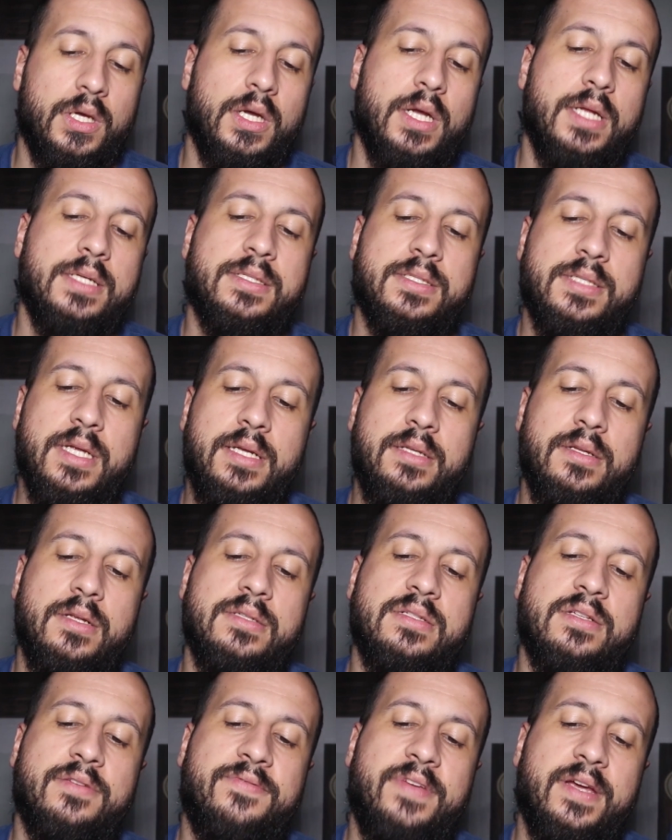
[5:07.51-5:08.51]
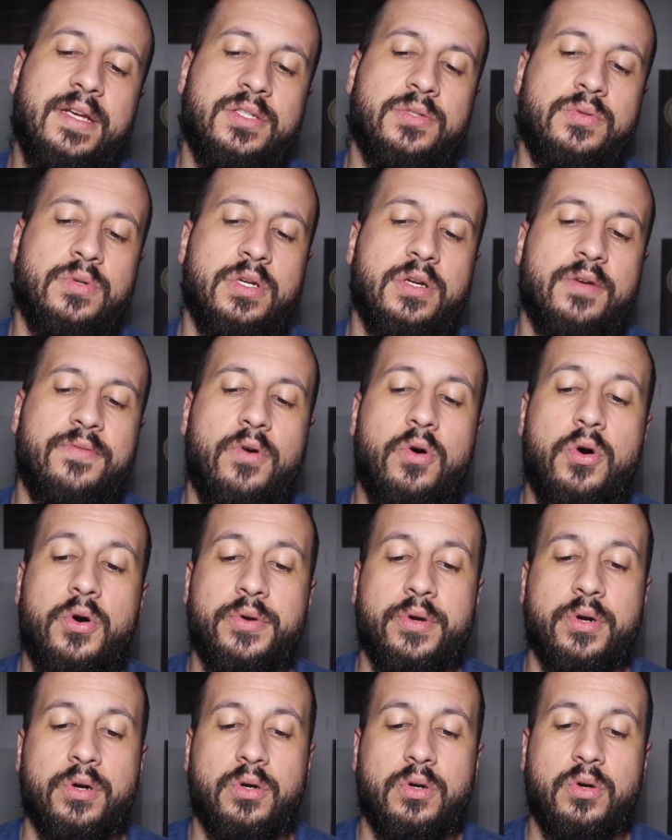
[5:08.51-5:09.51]
It signals a victory of
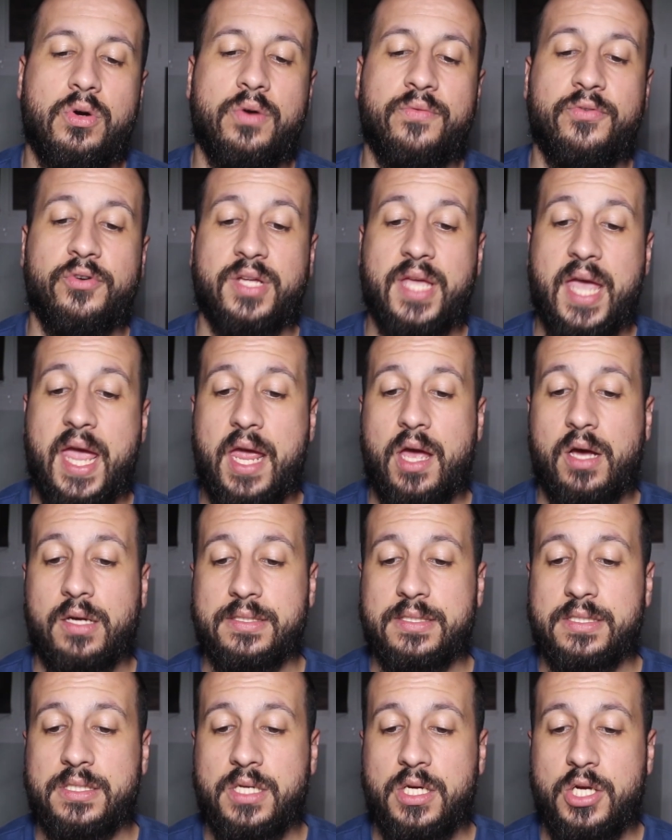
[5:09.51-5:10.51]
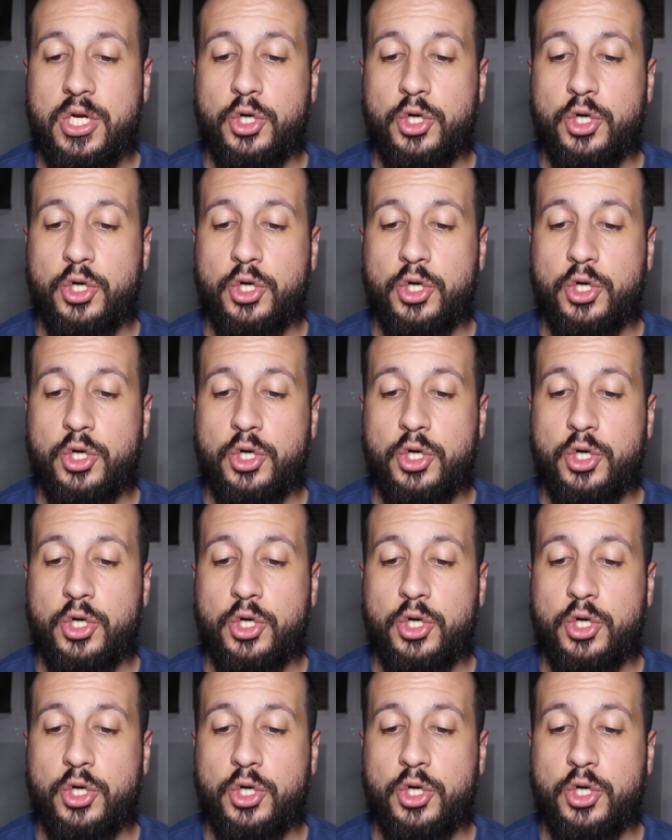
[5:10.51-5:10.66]
order over chaos,